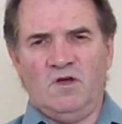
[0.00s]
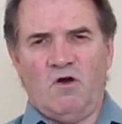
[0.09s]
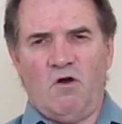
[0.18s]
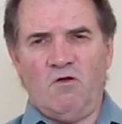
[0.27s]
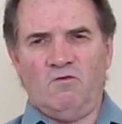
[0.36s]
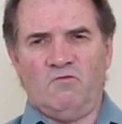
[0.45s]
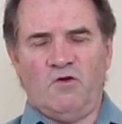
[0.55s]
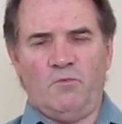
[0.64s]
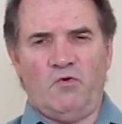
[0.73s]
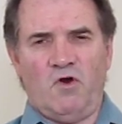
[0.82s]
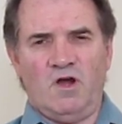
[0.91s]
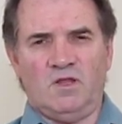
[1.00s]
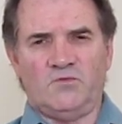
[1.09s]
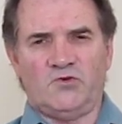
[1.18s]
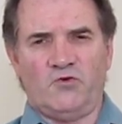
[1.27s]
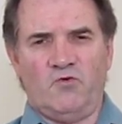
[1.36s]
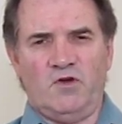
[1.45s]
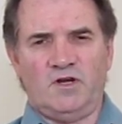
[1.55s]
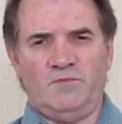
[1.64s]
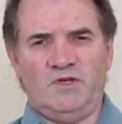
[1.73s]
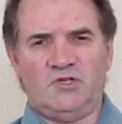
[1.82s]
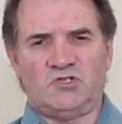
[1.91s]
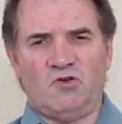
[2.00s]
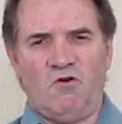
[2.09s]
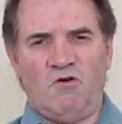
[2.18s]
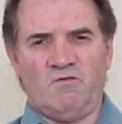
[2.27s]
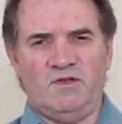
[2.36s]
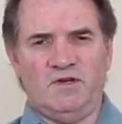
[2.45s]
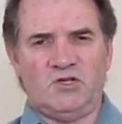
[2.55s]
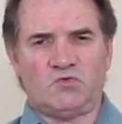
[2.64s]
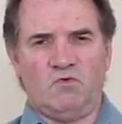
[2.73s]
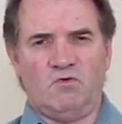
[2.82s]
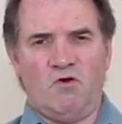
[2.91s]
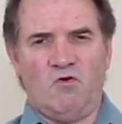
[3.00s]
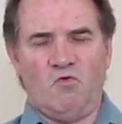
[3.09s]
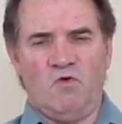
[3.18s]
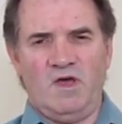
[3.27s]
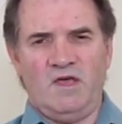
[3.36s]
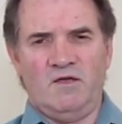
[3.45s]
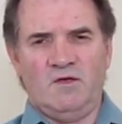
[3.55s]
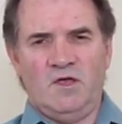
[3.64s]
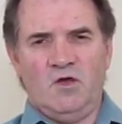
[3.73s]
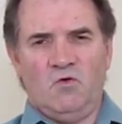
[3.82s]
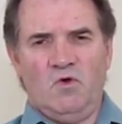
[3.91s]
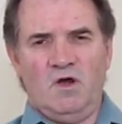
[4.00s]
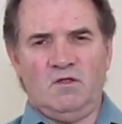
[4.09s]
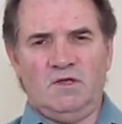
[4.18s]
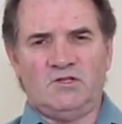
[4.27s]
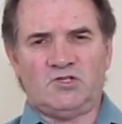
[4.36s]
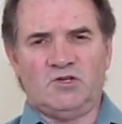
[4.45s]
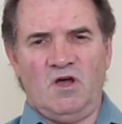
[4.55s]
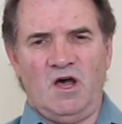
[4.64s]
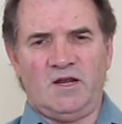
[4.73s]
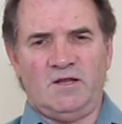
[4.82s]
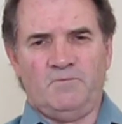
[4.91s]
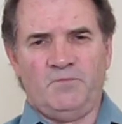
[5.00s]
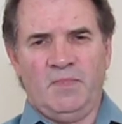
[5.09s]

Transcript: all of our problems are going to be solved and this will go away. Well, it's not.